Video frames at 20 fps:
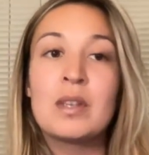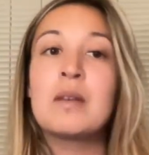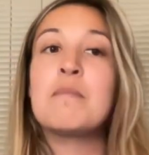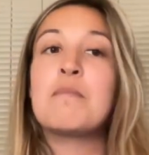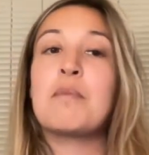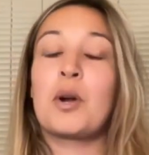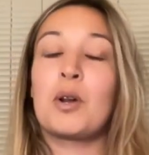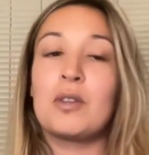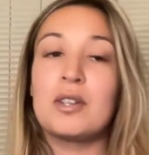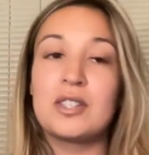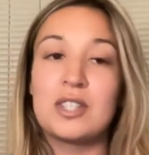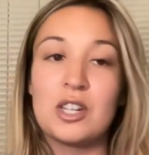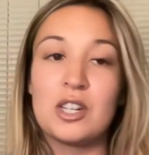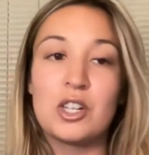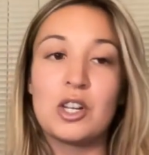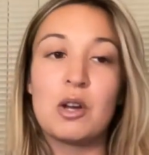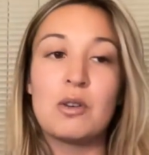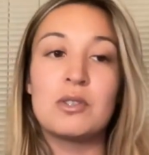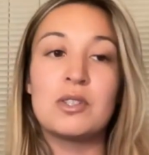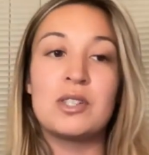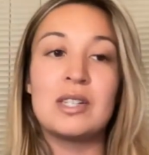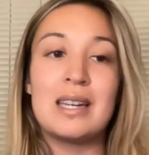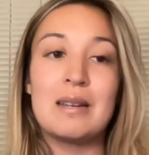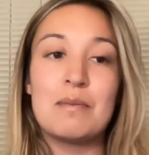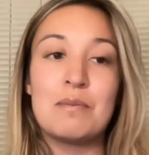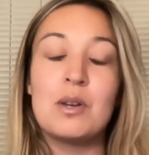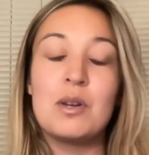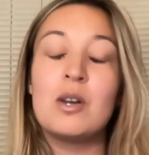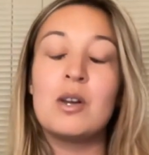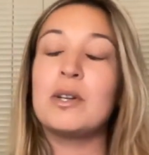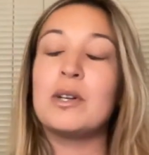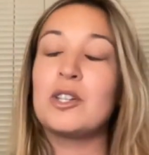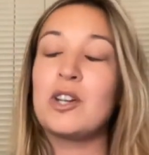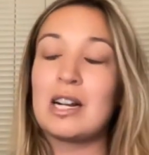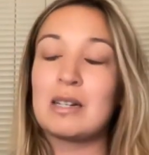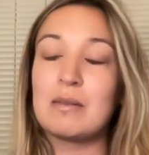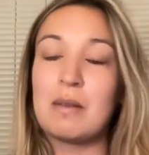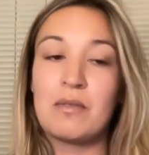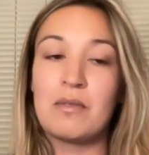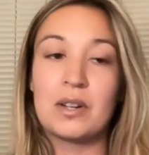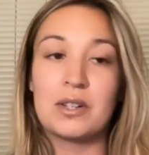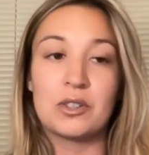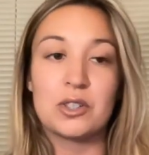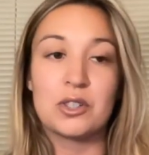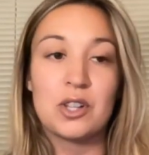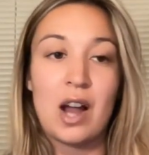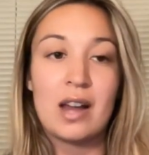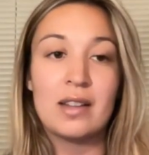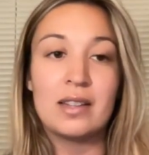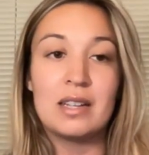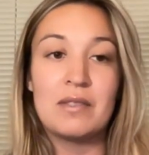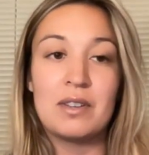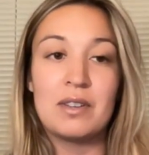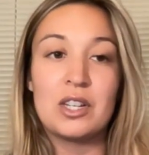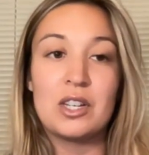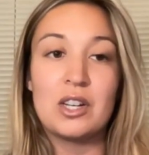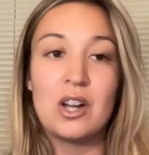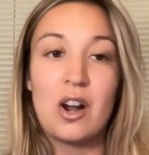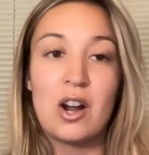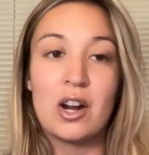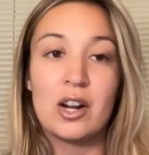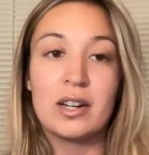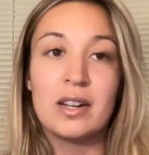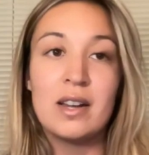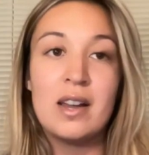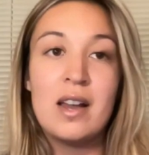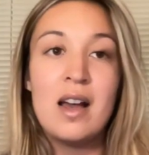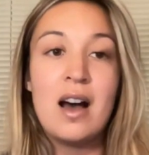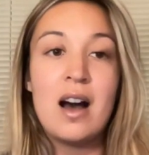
Burleson goes deep. We talked about Victor Scott leaving the yard.